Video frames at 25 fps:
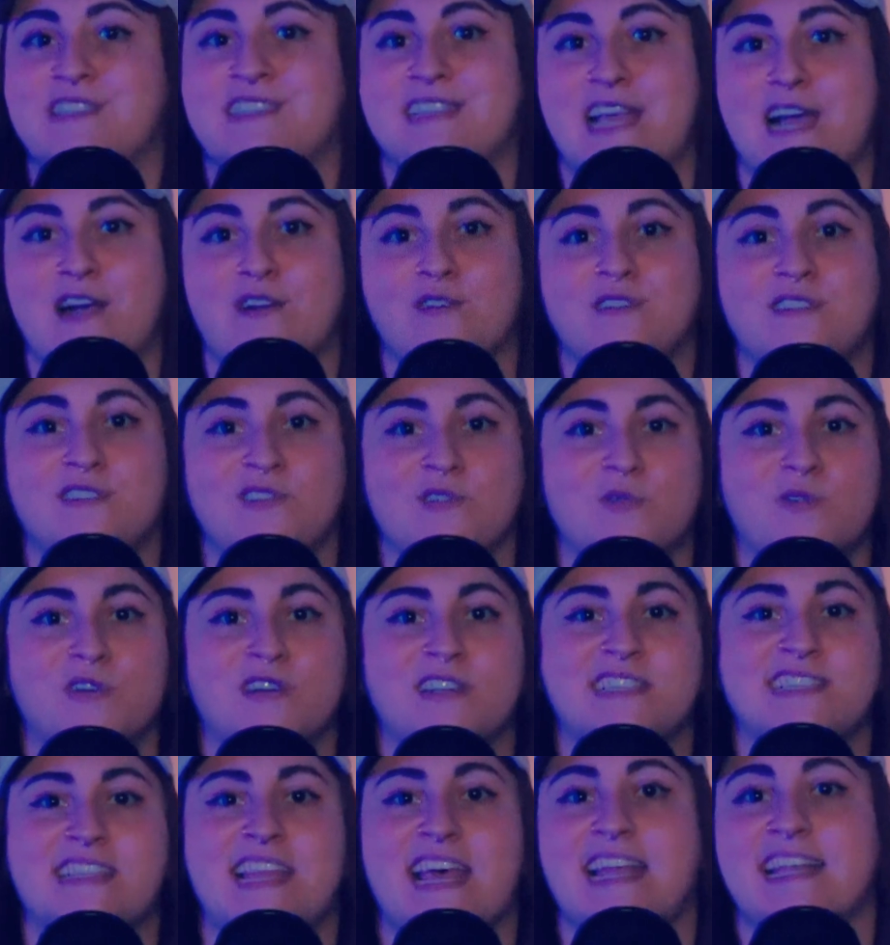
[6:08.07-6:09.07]
sound
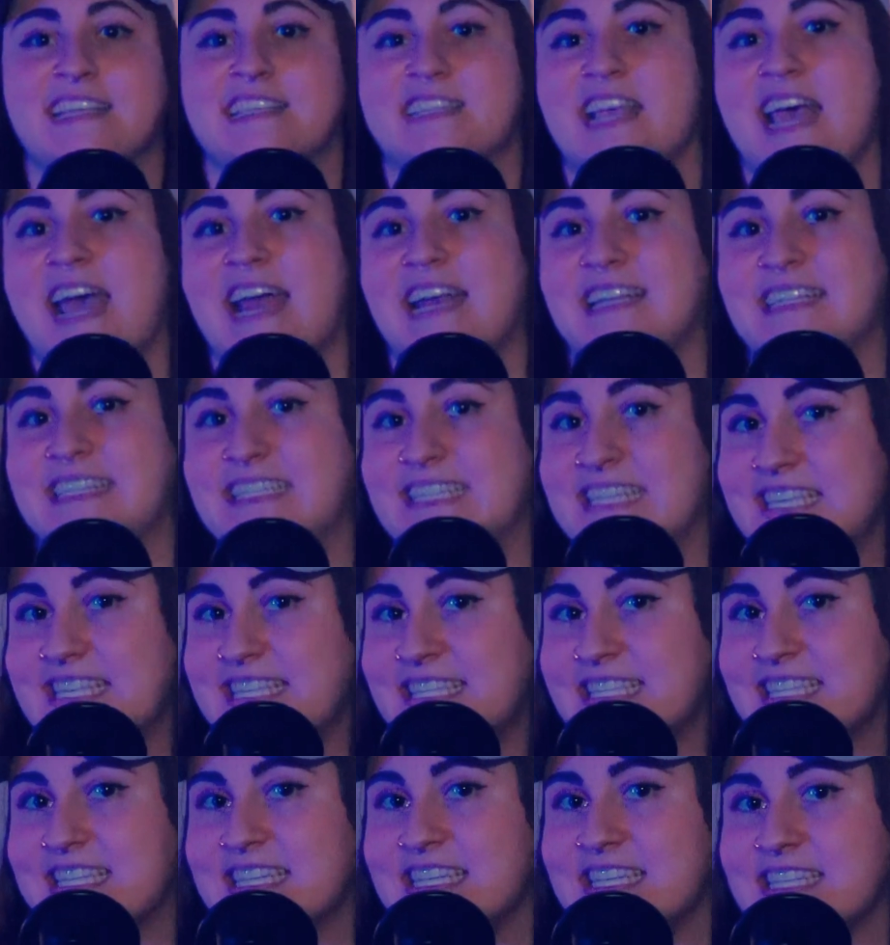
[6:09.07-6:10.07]
source that is at a
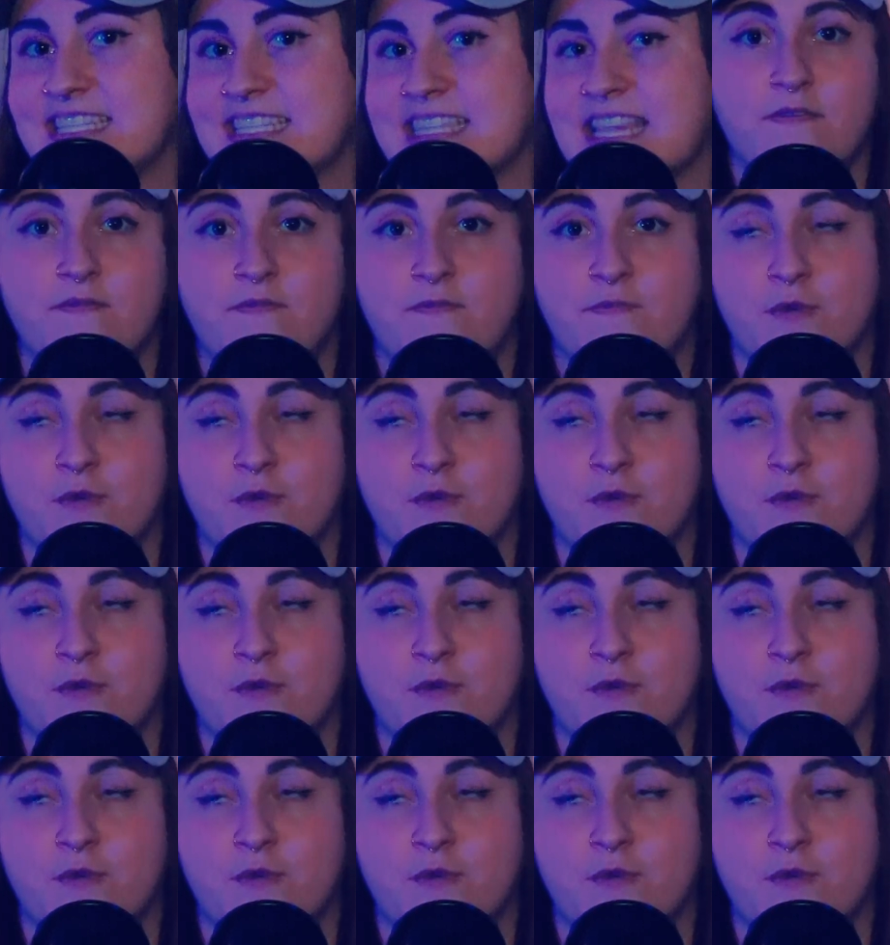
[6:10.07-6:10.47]
distance.